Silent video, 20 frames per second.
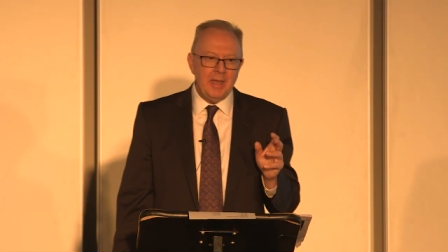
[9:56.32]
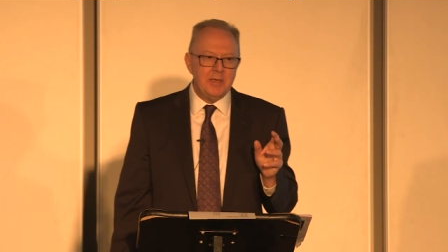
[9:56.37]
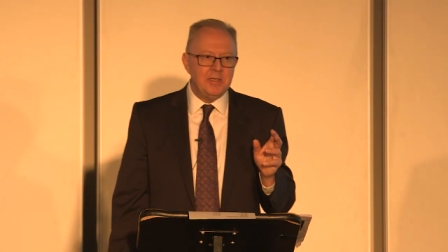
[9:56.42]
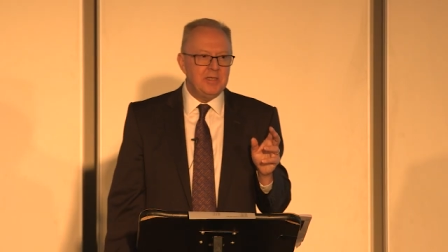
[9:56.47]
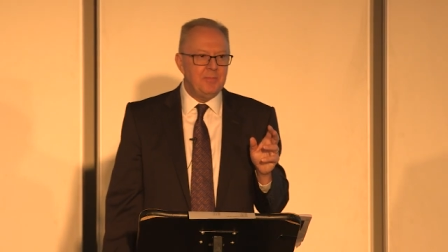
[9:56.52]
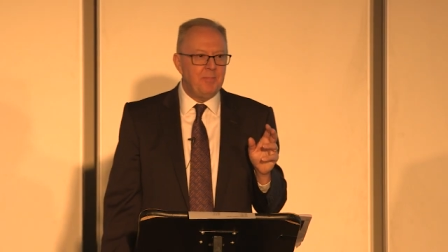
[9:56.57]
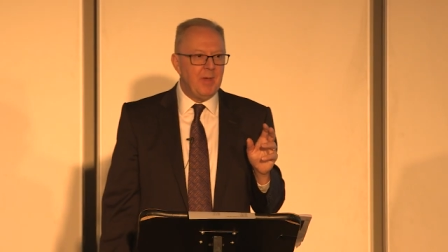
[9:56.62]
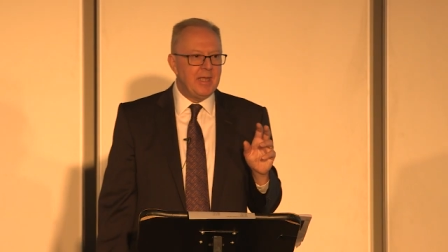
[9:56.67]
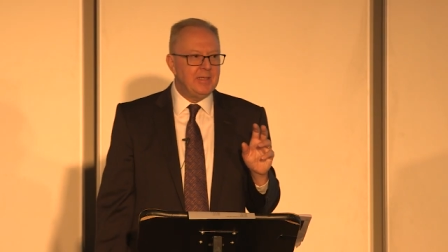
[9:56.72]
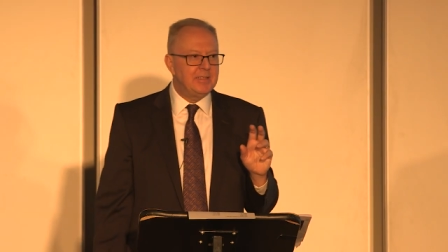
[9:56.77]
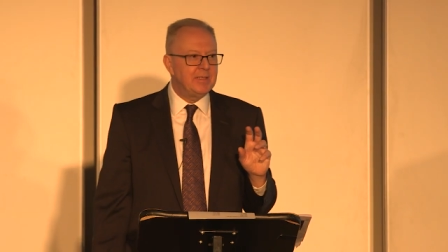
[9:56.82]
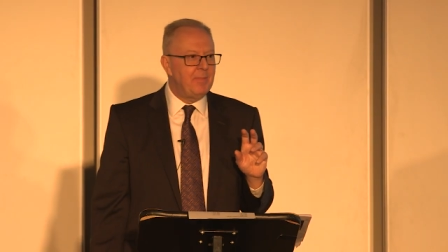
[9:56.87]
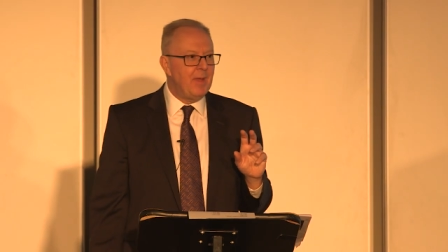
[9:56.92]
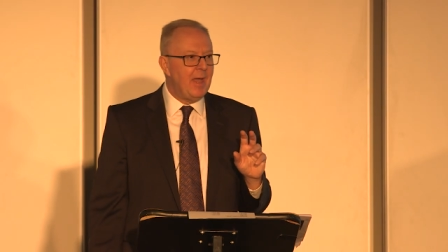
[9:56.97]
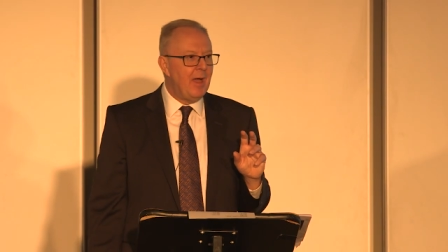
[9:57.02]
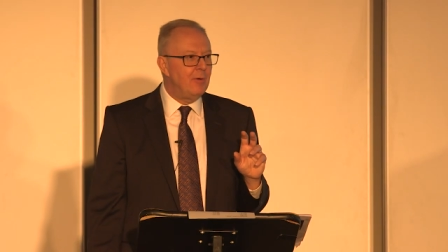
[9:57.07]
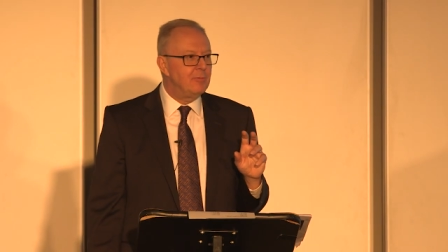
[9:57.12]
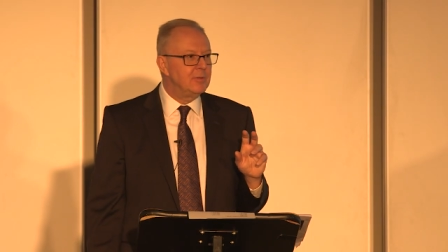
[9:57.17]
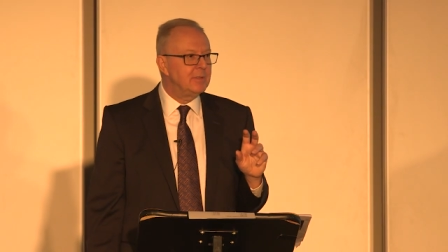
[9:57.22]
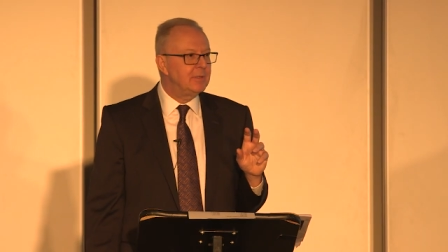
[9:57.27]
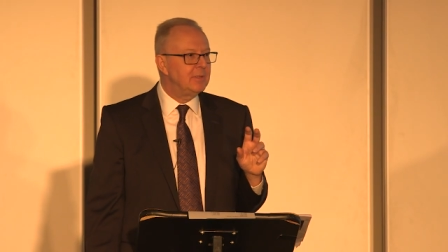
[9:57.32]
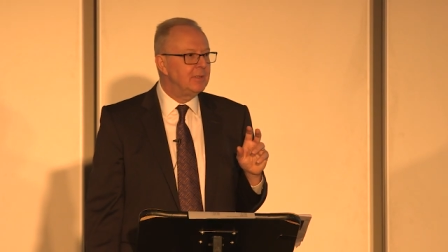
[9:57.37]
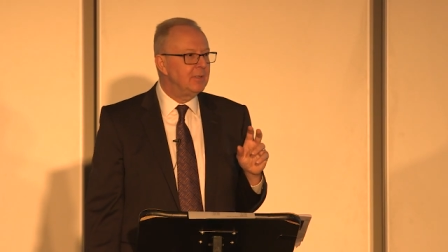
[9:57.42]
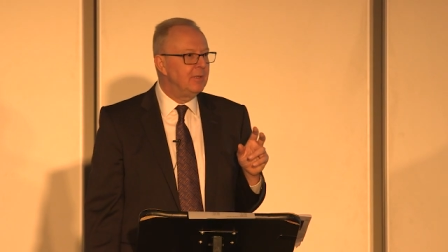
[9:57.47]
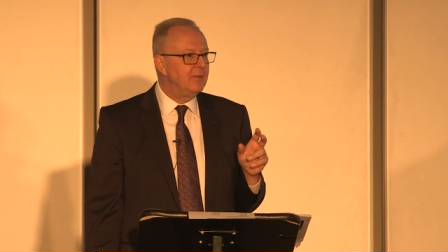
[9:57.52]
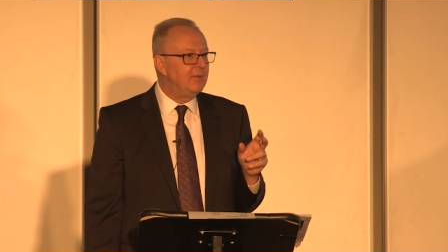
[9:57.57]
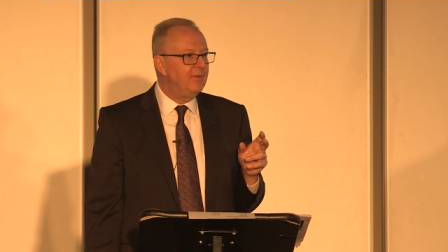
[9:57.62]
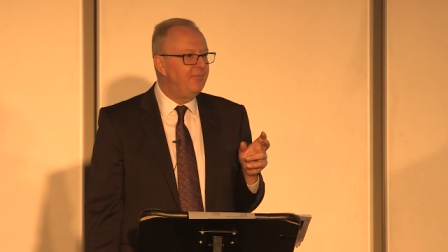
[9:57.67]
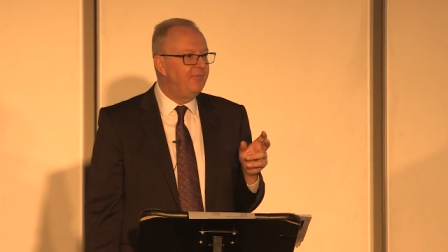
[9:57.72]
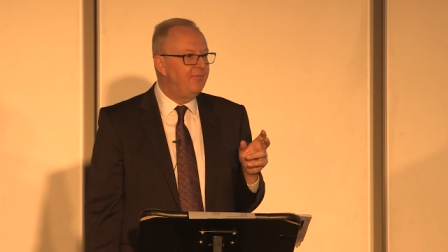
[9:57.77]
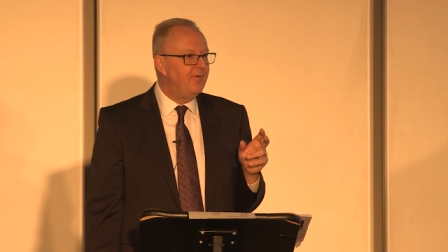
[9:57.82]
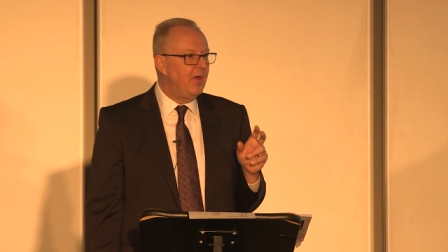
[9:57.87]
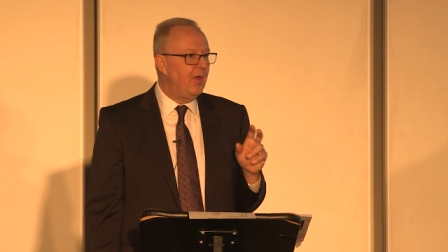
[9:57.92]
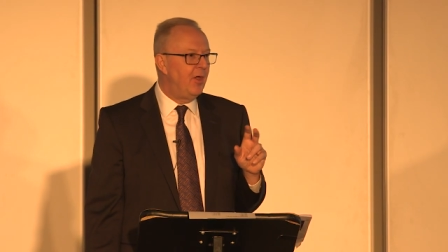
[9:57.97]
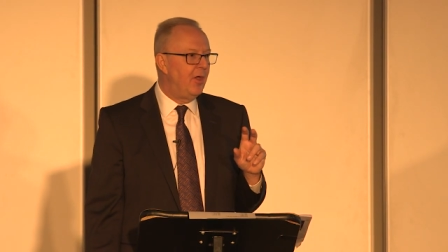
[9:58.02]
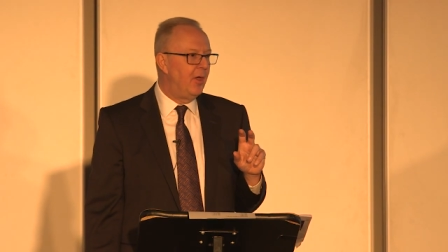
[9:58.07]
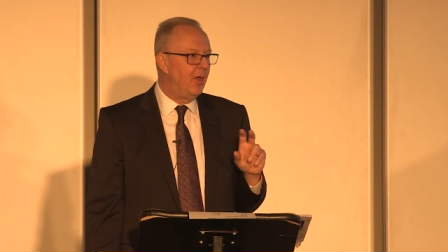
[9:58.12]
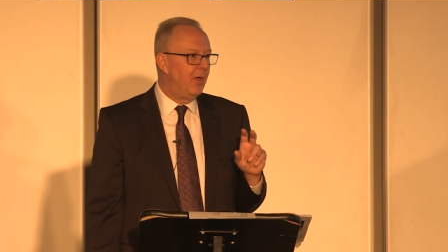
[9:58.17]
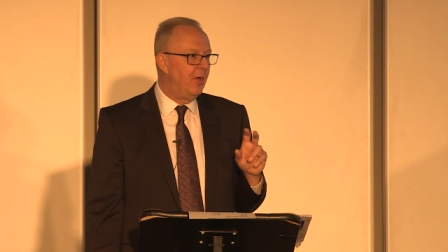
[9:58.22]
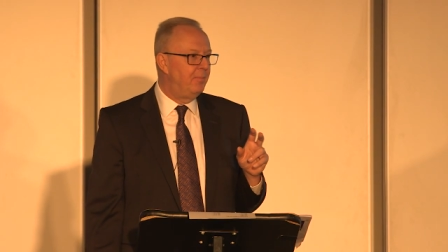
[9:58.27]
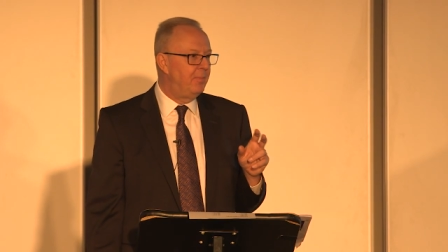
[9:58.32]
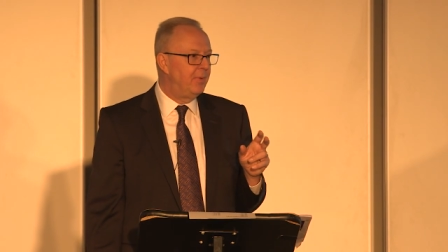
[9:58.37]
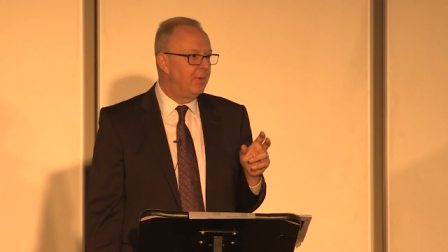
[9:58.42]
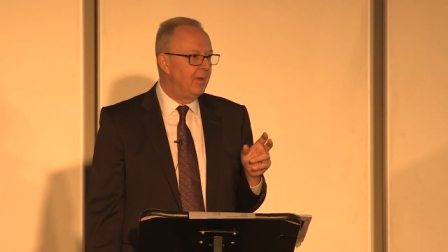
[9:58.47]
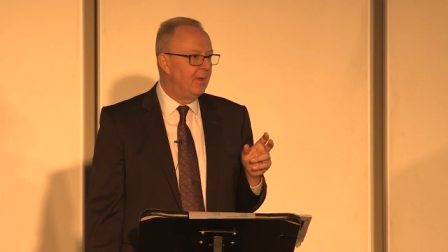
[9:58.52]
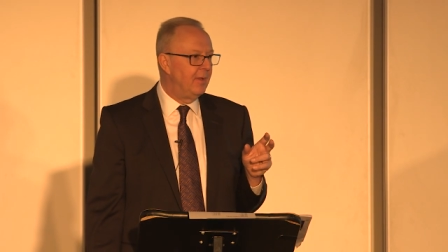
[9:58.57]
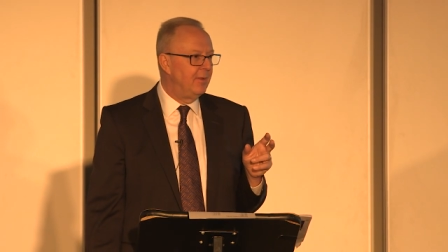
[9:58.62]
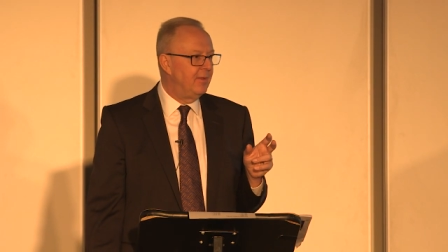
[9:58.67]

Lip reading: had a debate about the verb